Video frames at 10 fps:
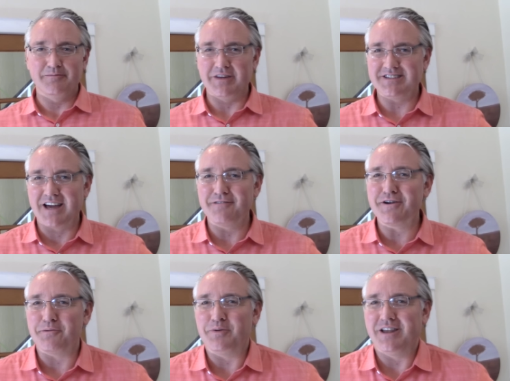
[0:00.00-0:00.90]
It's got a
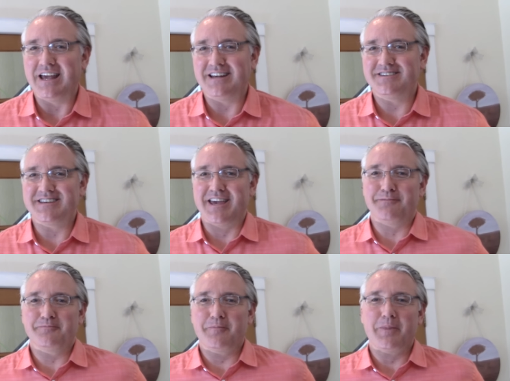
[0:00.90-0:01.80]
very
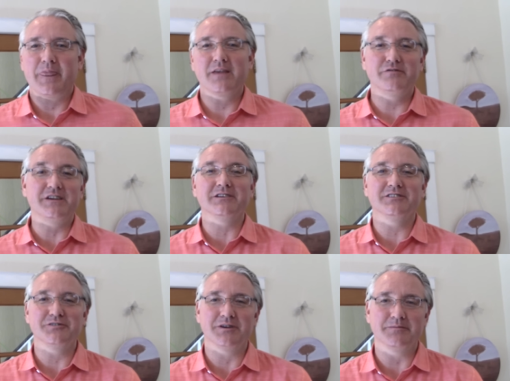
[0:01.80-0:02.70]
Planescape feel
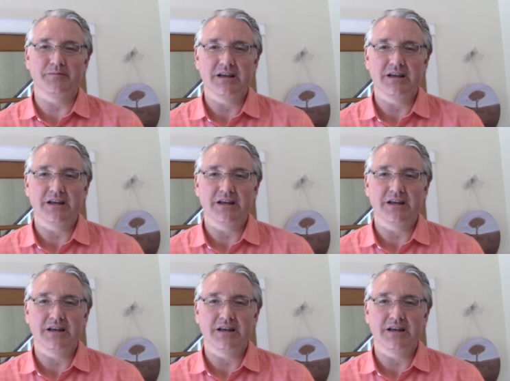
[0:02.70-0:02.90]
to it.